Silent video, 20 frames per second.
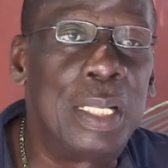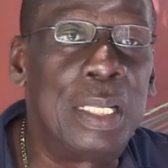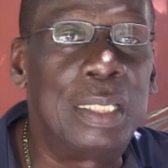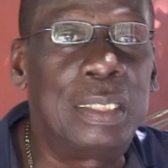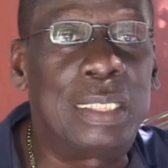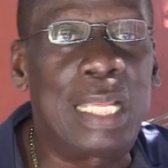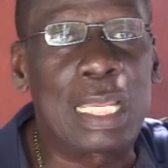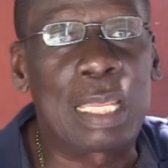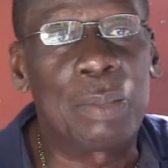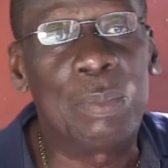
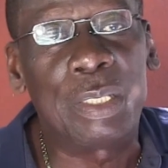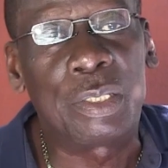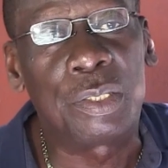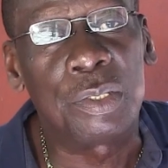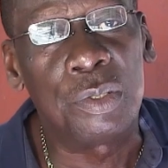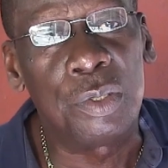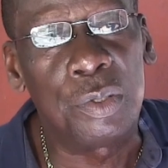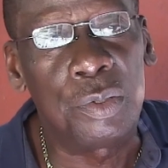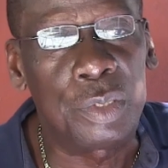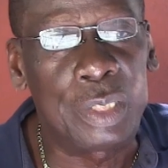Jackie Me
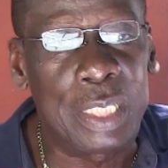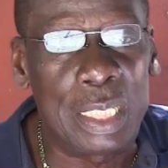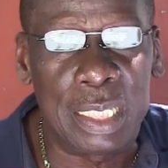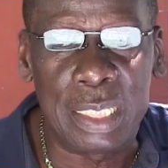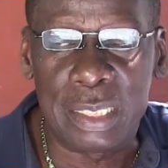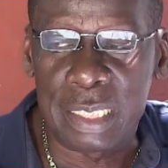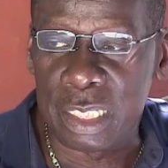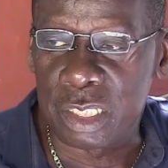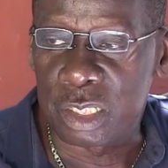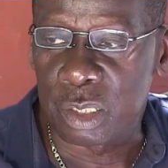Too did
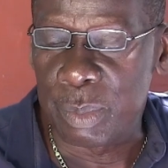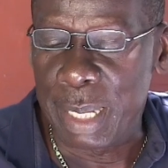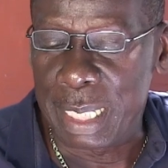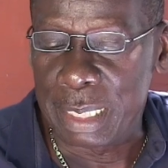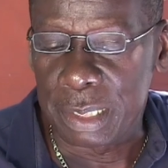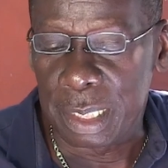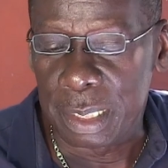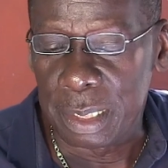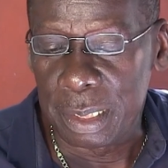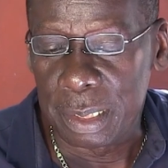his
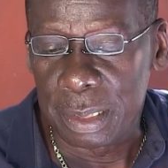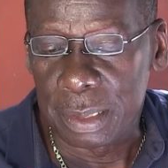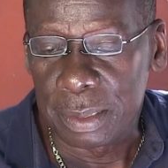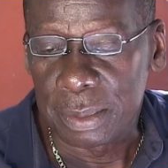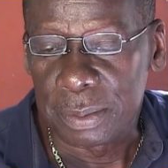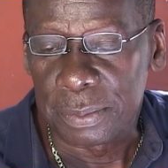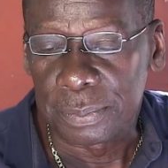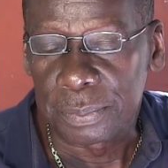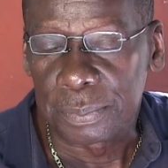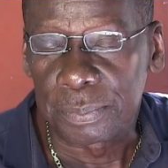instrumental,
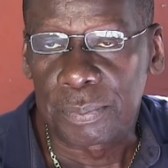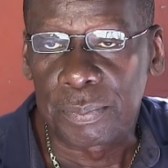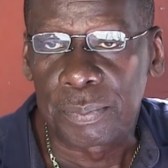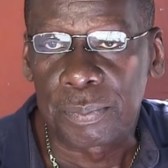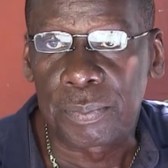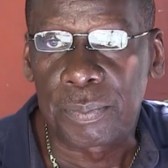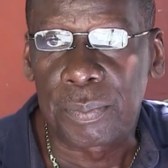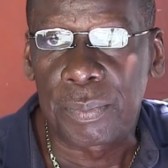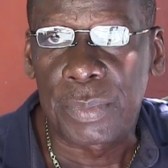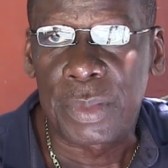
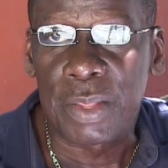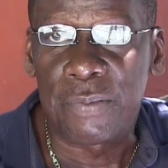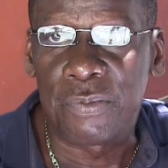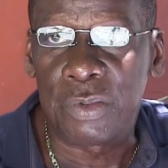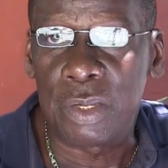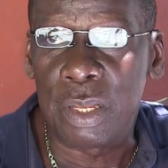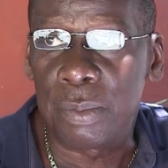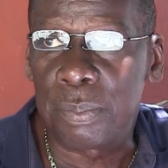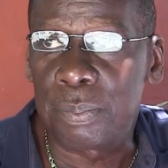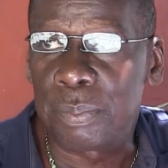
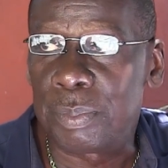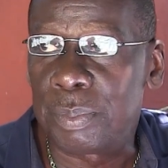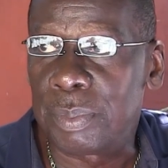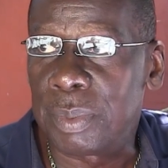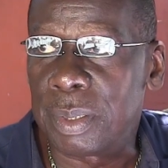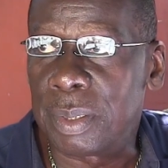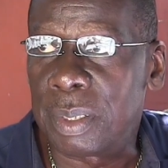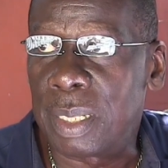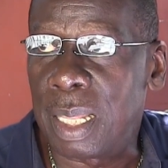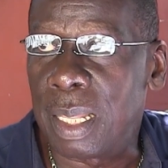Fulham.
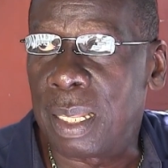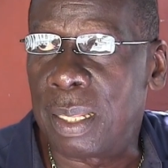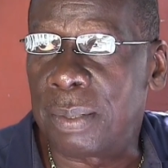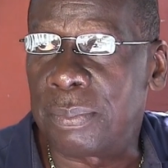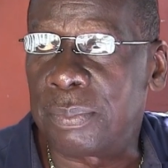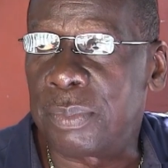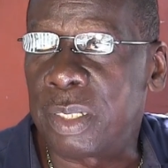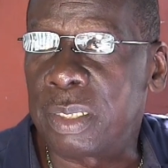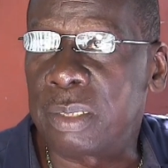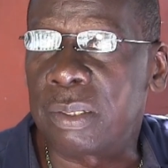
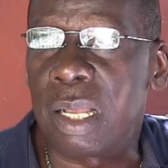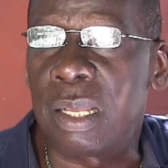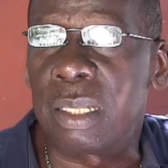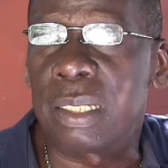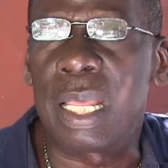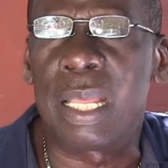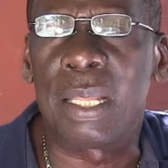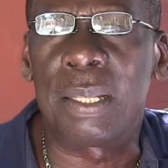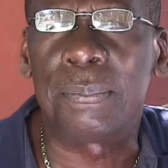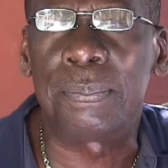What's it called?
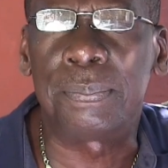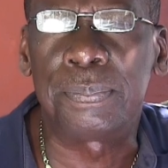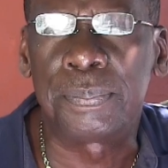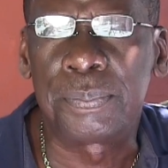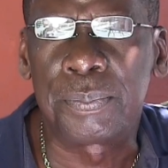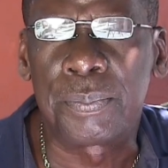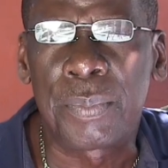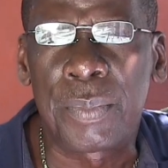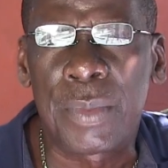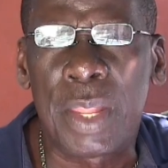
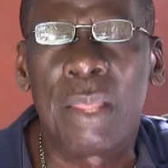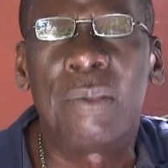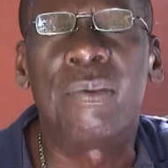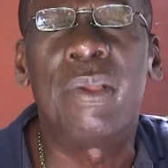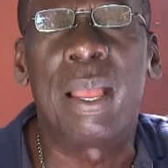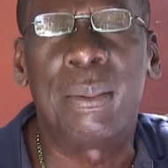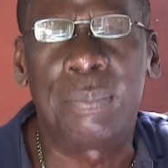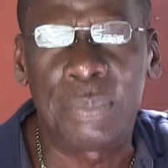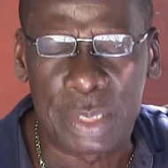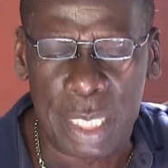Ram
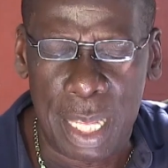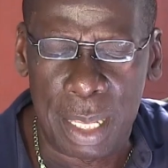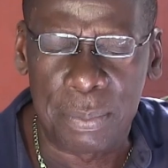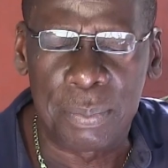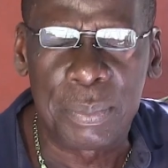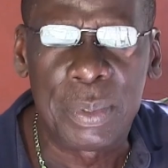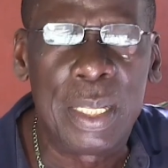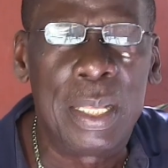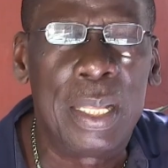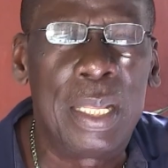
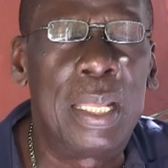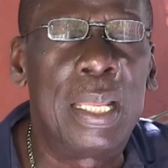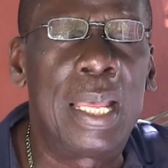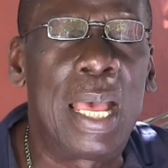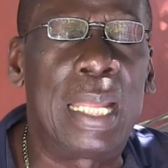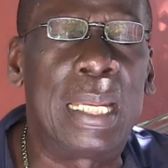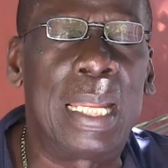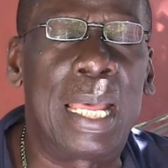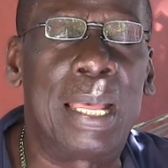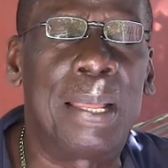Jam.
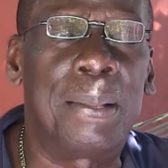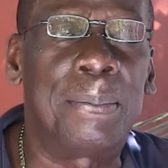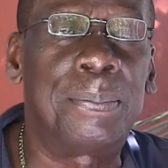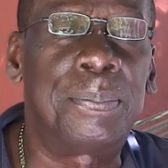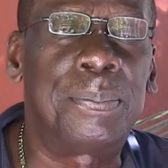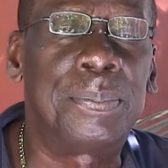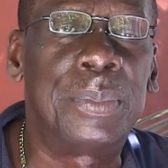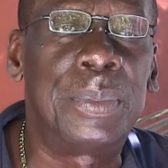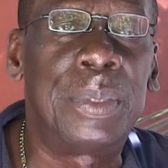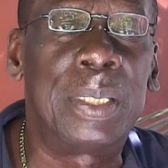And
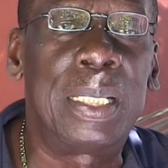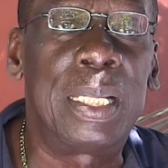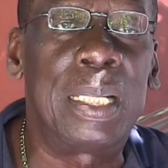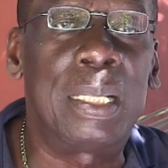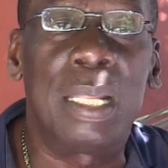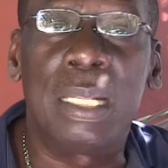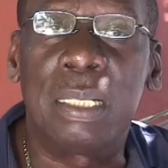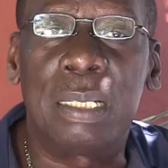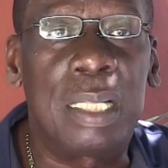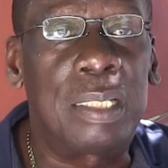
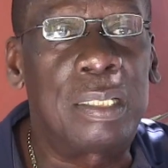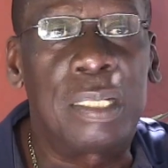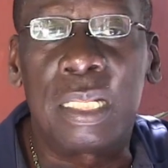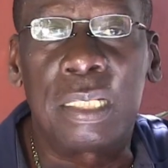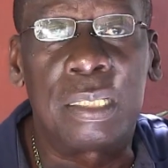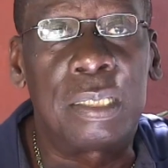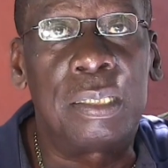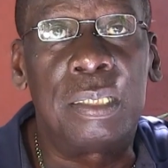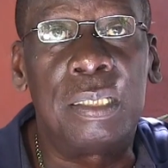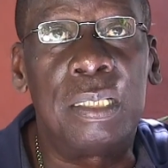
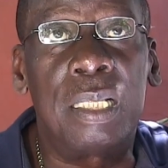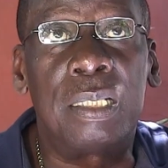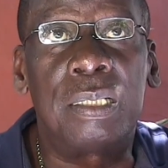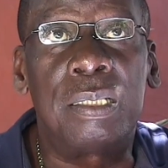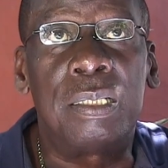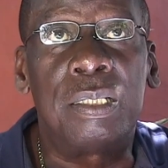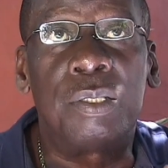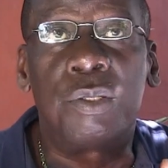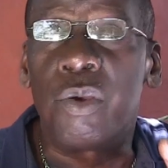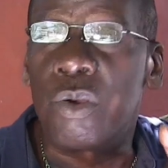it
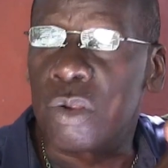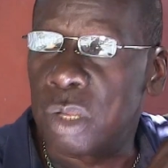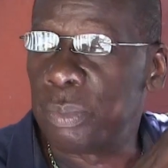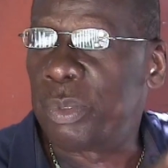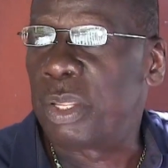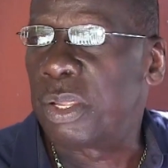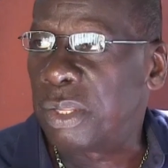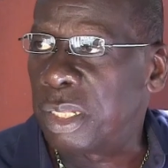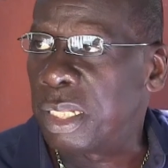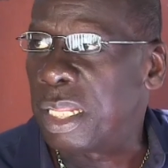tore up
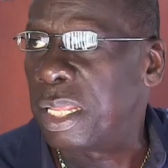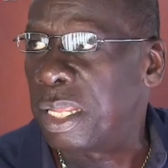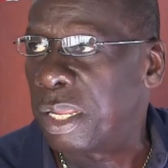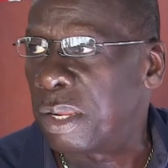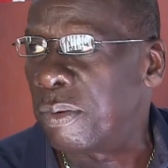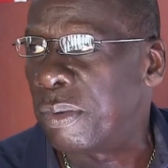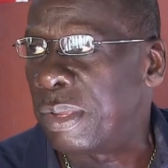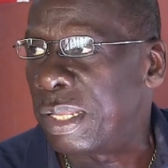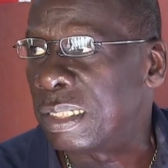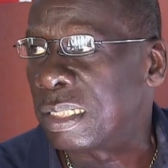the
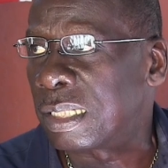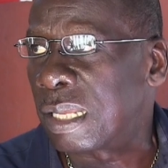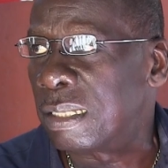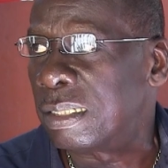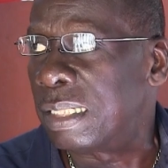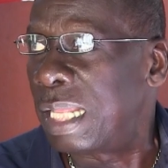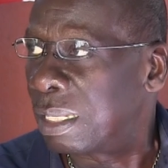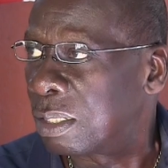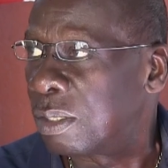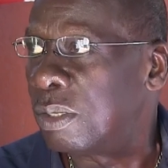airways, because
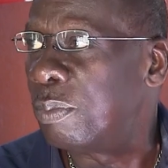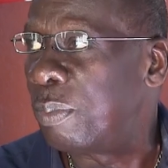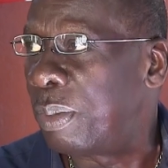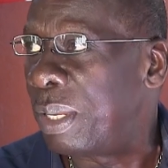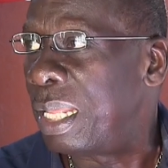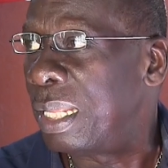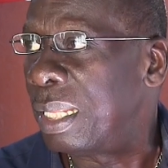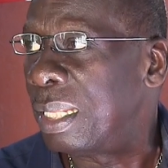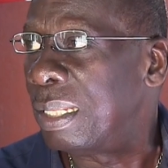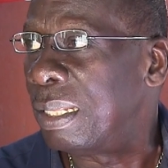that could
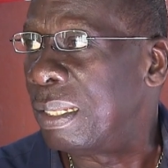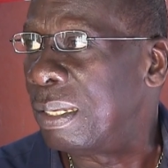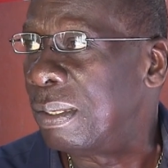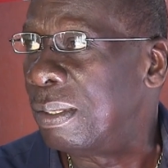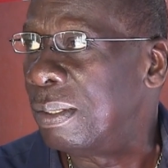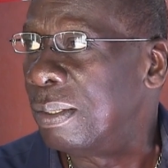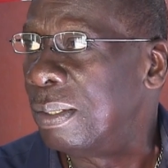play, you know?